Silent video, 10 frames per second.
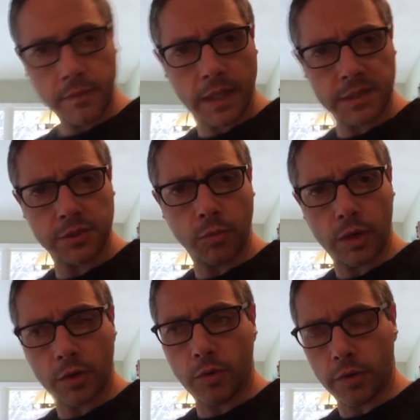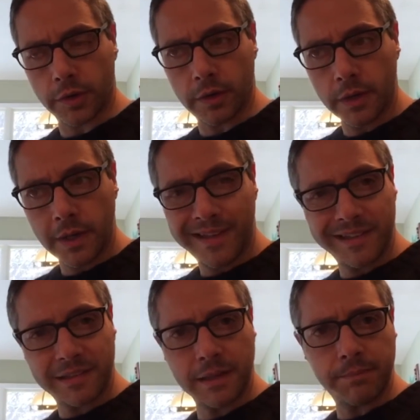gets into one corner,
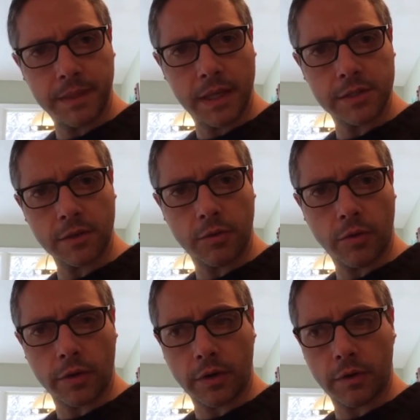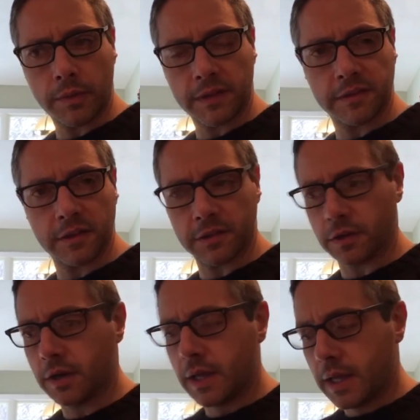snip the edge of the corner with a
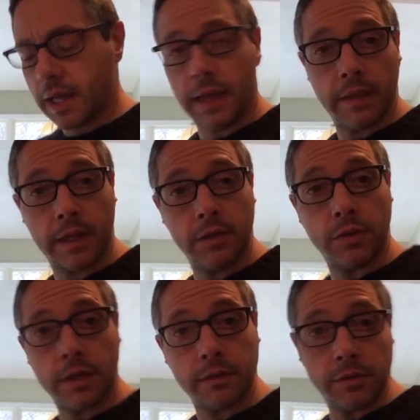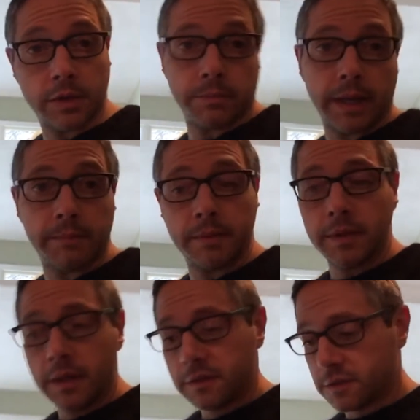scissor, and then you can pipe.
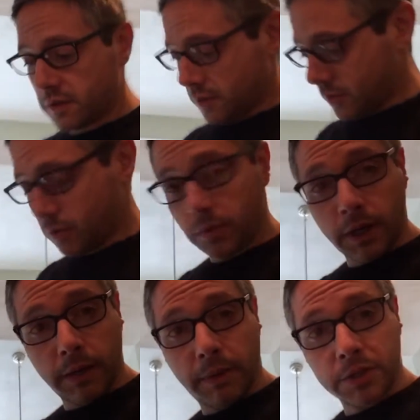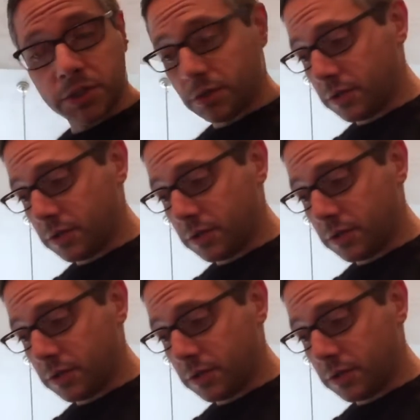So I'll show